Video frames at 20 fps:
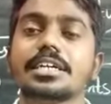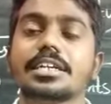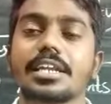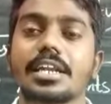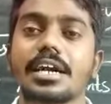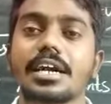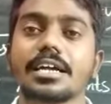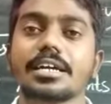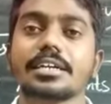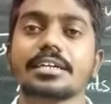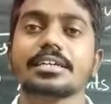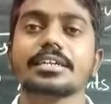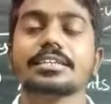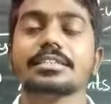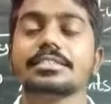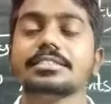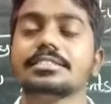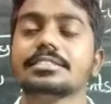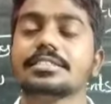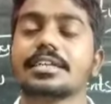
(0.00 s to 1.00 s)
rock
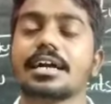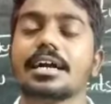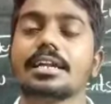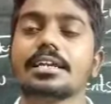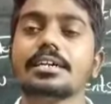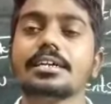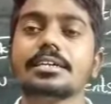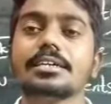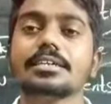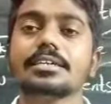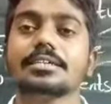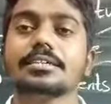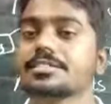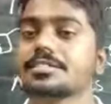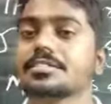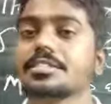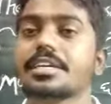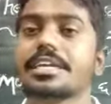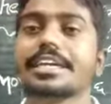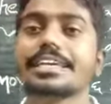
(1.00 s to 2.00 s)
is called
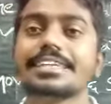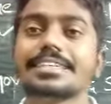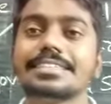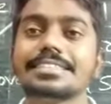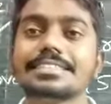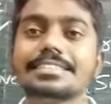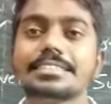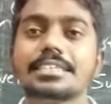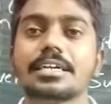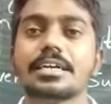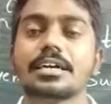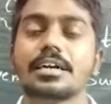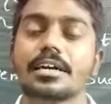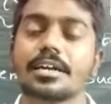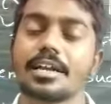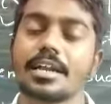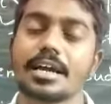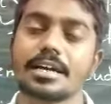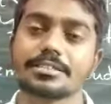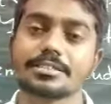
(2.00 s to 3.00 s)
igneous
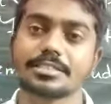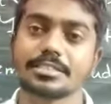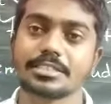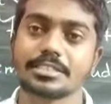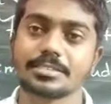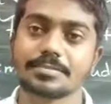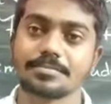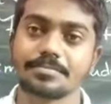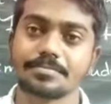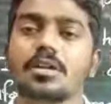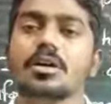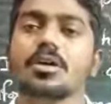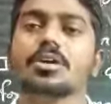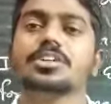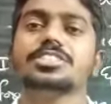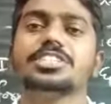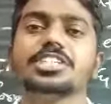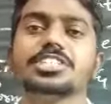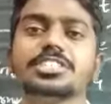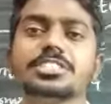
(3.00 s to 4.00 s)
rocks. So
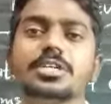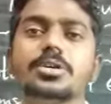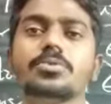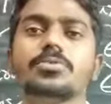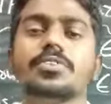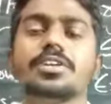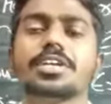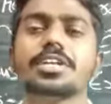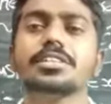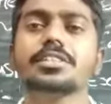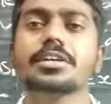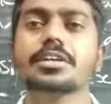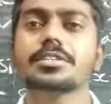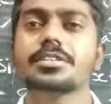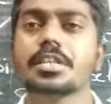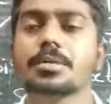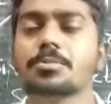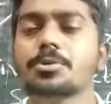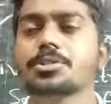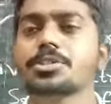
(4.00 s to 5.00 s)
just now we discussed
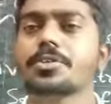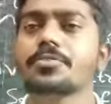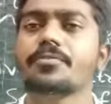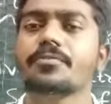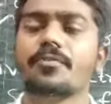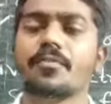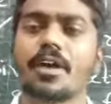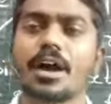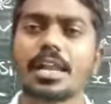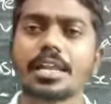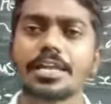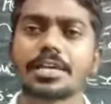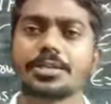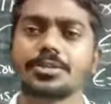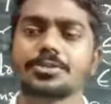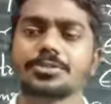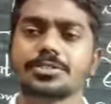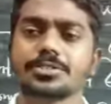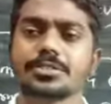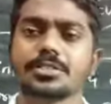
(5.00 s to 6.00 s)
about the
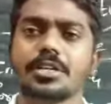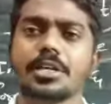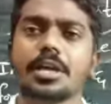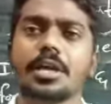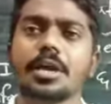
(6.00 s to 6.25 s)
volcanoes.